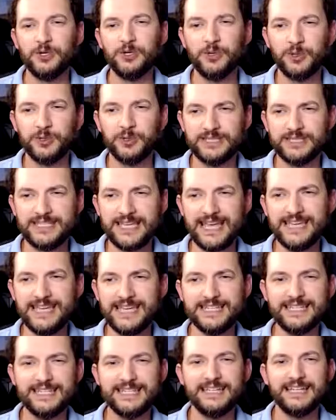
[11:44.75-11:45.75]
or
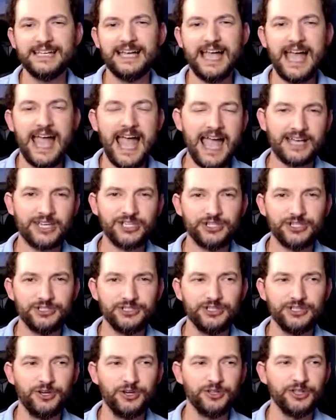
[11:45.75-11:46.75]
take
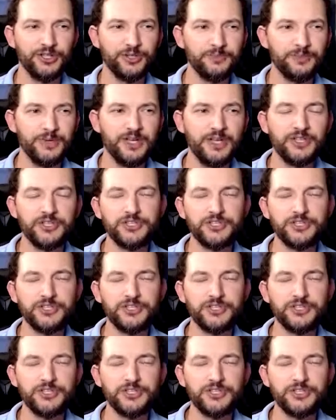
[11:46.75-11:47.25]
action on them.